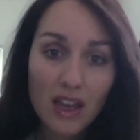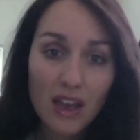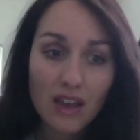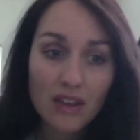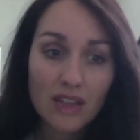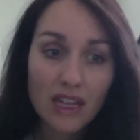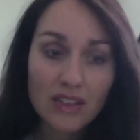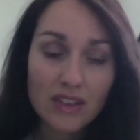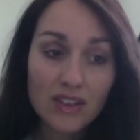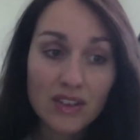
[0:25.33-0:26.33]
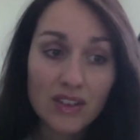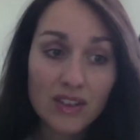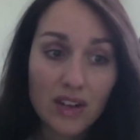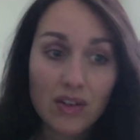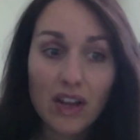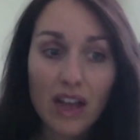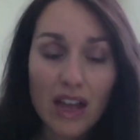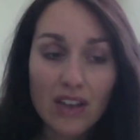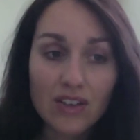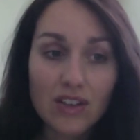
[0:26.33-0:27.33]
that stuttering
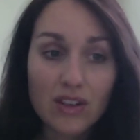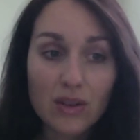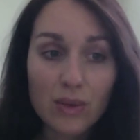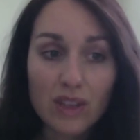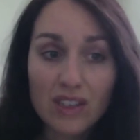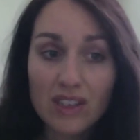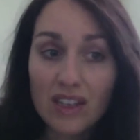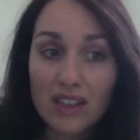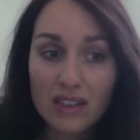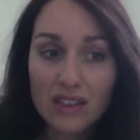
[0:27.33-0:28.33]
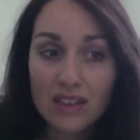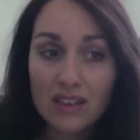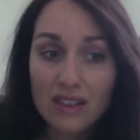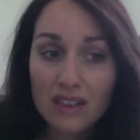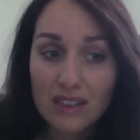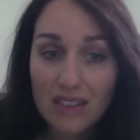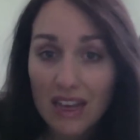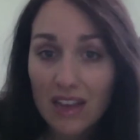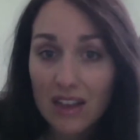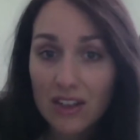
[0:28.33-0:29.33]
has to do with
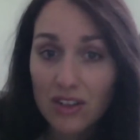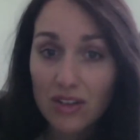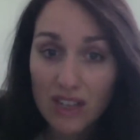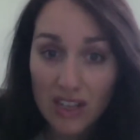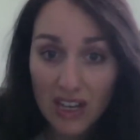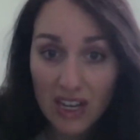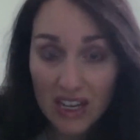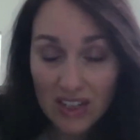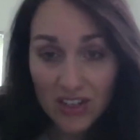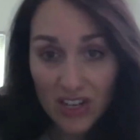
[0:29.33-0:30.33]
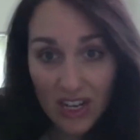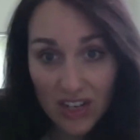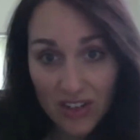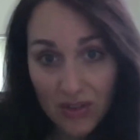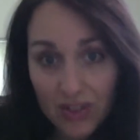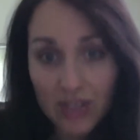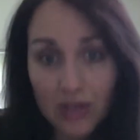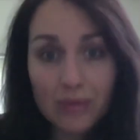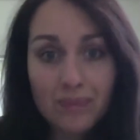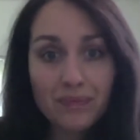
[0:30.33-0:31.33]
psychological issues too.
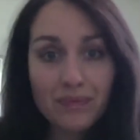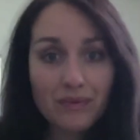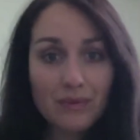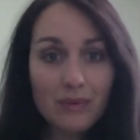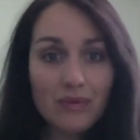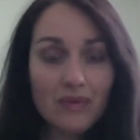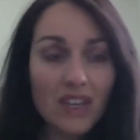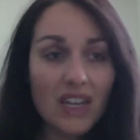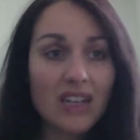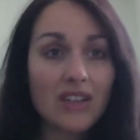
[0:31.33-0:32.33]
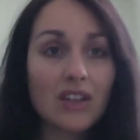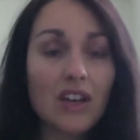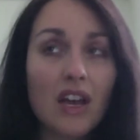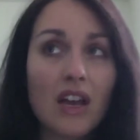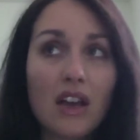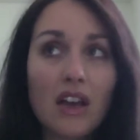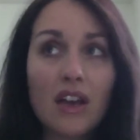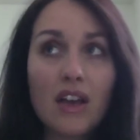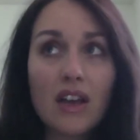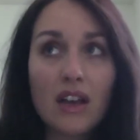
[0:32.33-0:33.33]
And
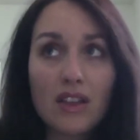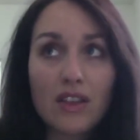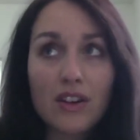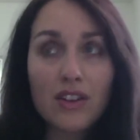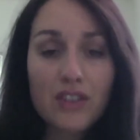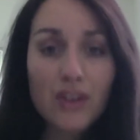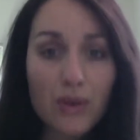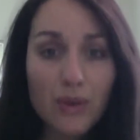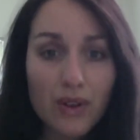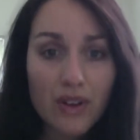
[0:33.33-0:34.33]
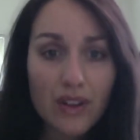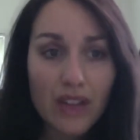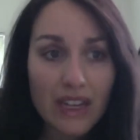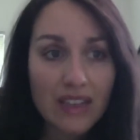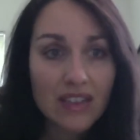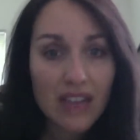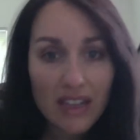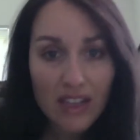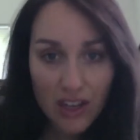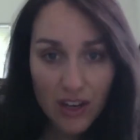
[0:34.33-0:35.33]
there is no like set
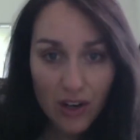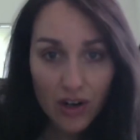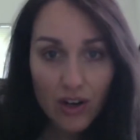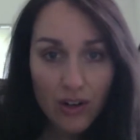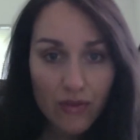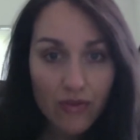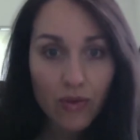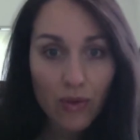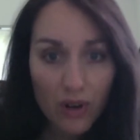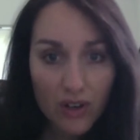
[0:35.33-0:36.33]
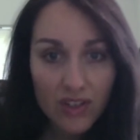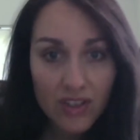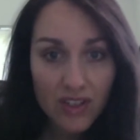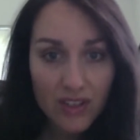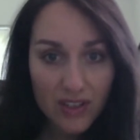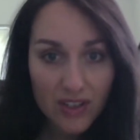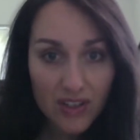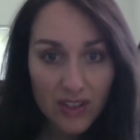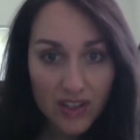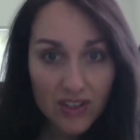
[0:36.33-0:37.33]
cure for st
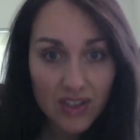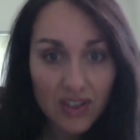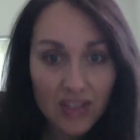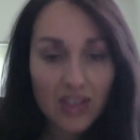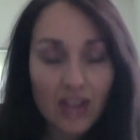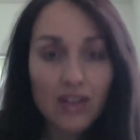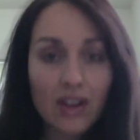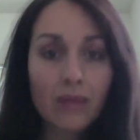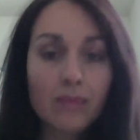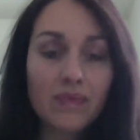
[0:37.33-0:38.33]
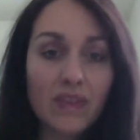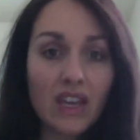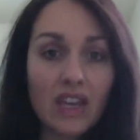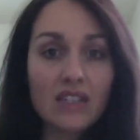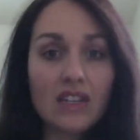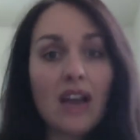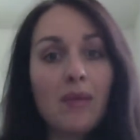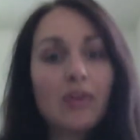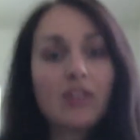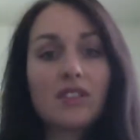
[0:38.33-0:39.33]
st stuttering. And I
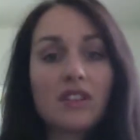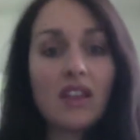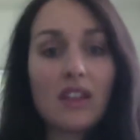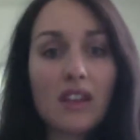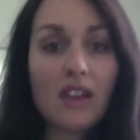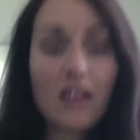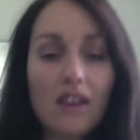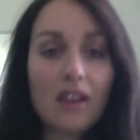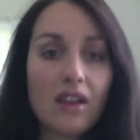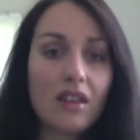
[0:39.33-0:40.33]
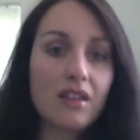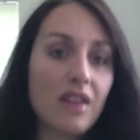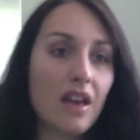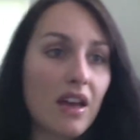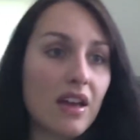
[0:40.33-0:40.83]
personally think that